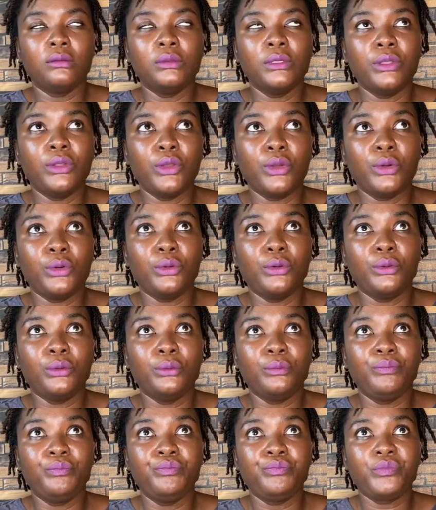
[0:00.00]
your
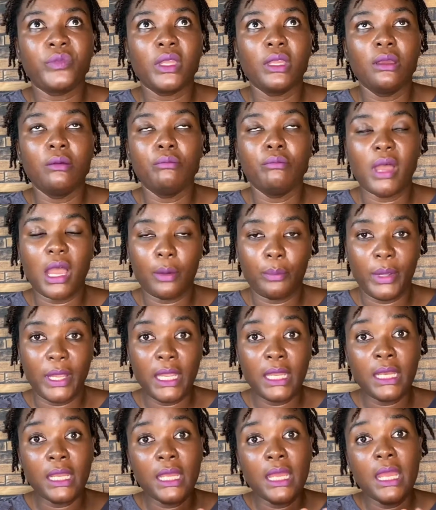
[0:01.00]
back
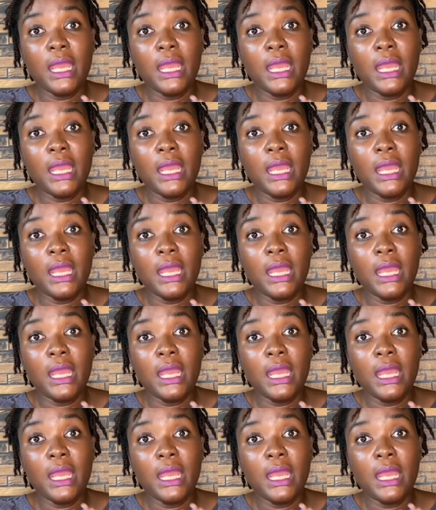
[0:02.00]
pain.